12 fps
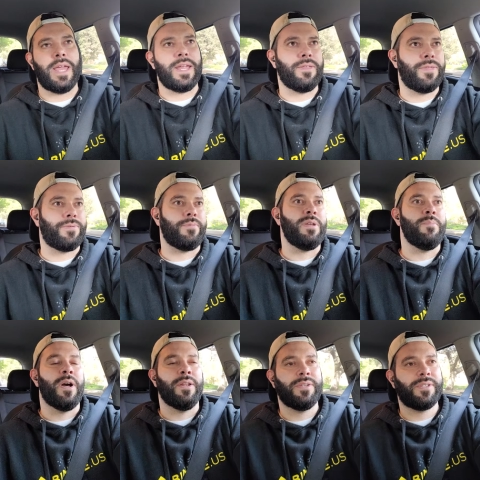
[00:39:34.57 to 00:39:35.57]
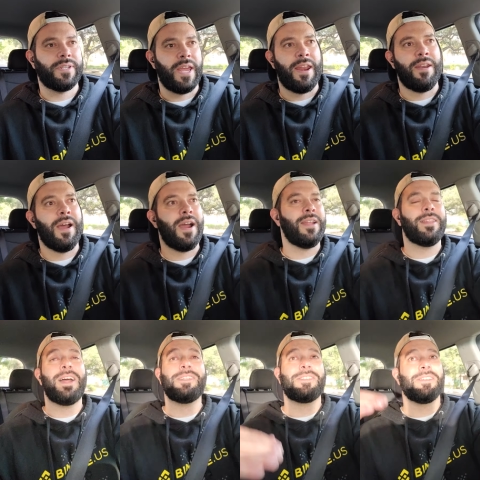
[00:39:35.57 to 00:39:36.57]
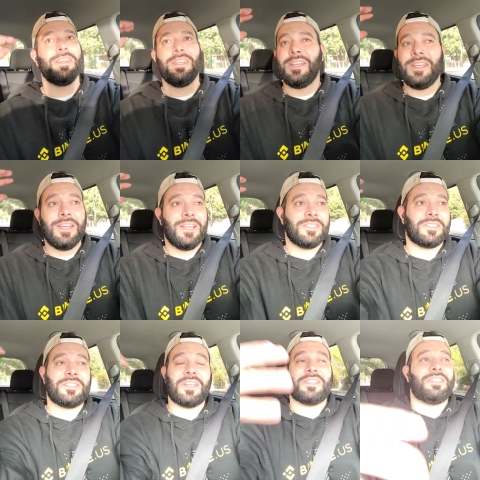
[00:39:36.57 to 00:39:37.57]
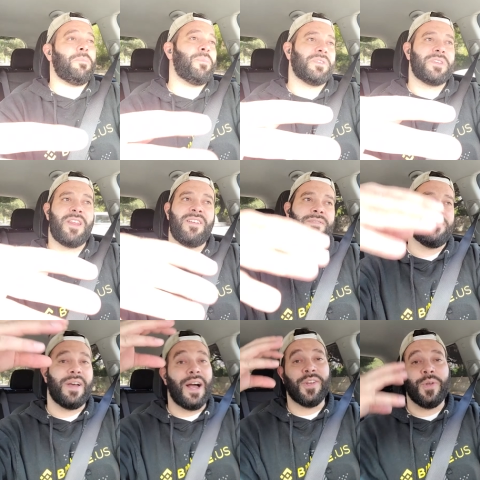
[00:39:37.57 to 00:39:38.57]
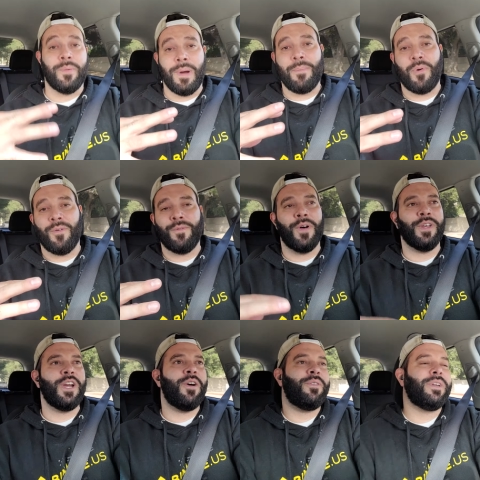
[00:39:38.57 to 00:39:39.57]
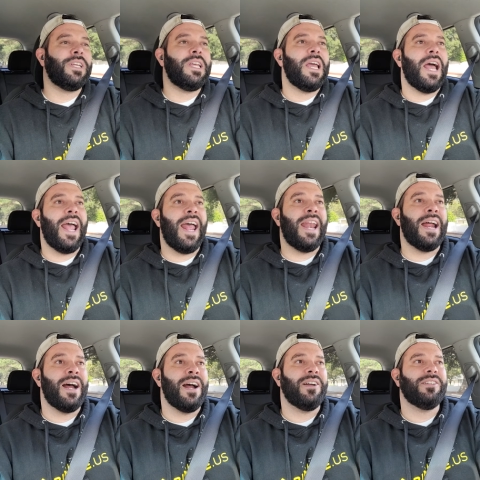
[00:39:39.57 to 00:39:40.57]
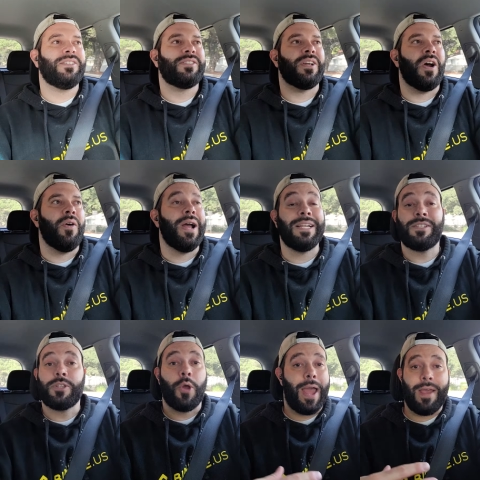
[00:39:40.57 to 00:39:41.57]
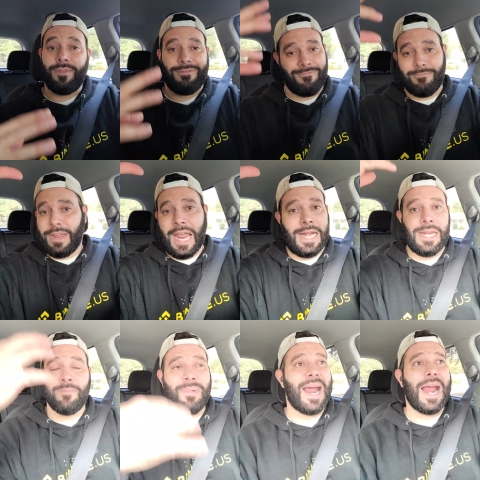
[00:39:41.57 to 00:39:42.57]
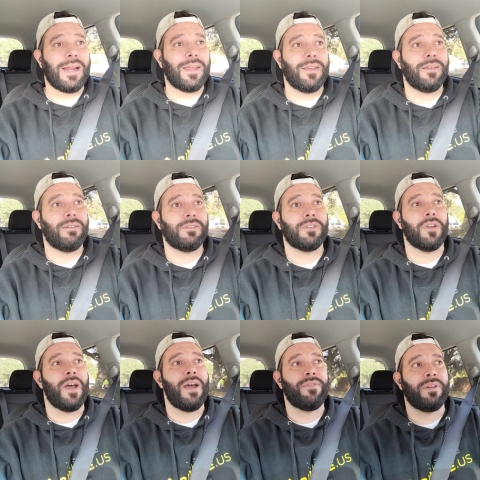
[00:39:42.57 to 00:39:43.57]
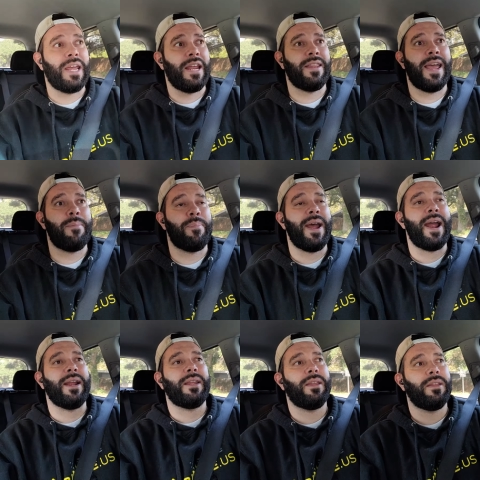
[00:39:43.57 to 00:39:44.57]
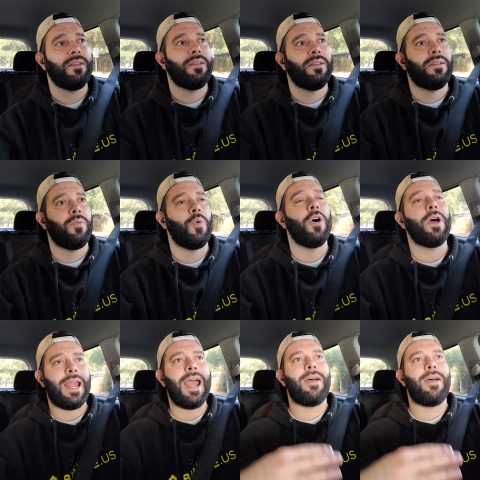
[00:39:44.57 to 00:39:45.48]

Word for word: like three months and uh, I lost 60% of the value in my portfolio. And uh, so I still haven't gained it back. Still haven't gained that back. Well, I